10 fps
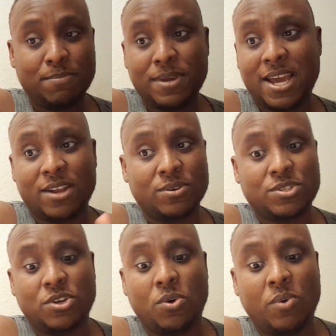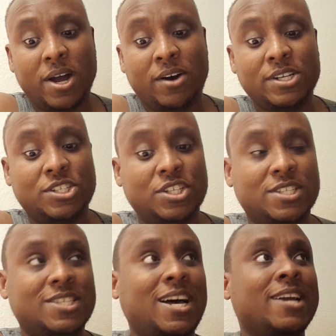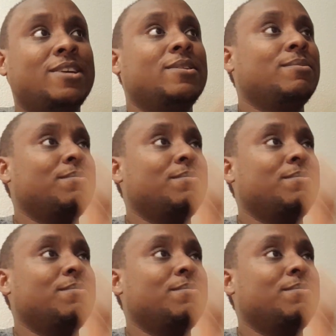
the piano so well. It's just like